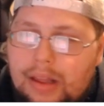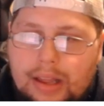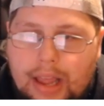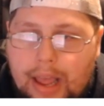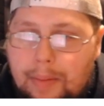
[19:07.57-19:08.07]

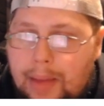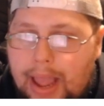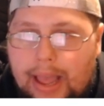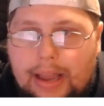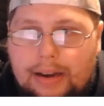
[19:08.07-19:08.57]
him
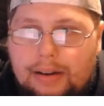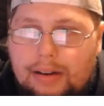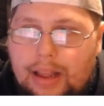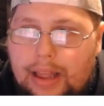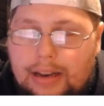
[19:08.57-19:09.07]

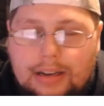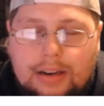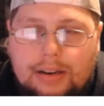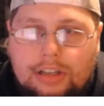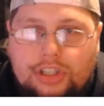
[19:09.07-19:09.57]

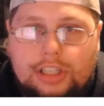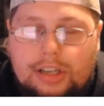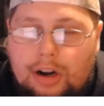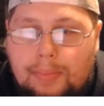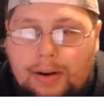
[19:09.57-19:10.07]
and Justin
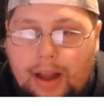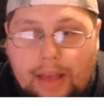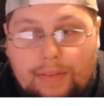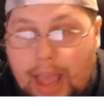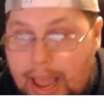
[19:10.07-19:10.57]
Herbert
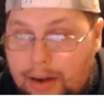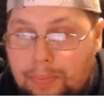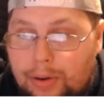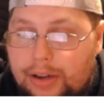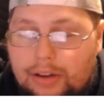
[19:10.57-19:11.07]
have had a
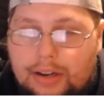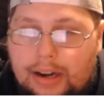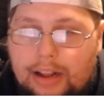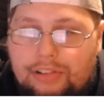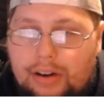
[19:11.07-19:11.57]
pretty good
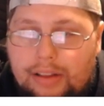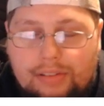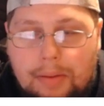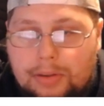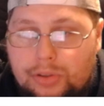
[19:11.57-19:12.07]
connection. His
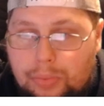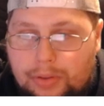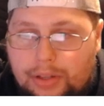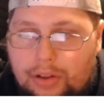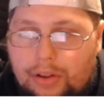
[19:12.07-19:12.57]
numbers are
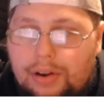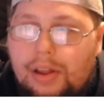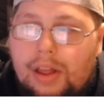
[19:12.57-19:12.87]
really good.